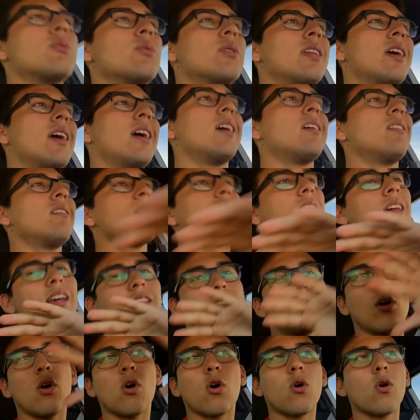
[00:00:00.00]
to an end,
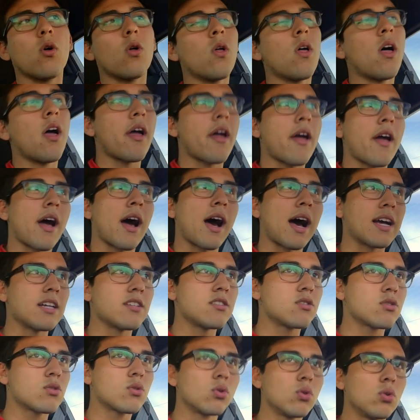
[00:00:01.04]
like the whole high
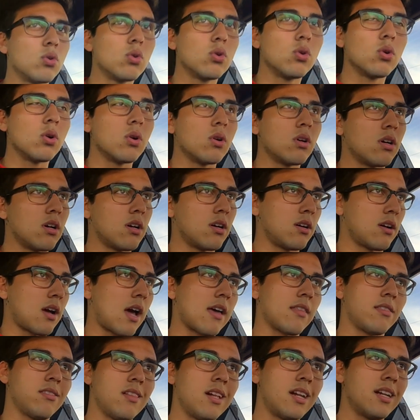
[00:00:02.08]
school uh,
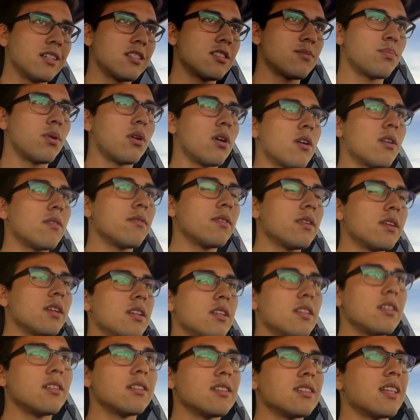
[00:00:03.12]
athletics part of it.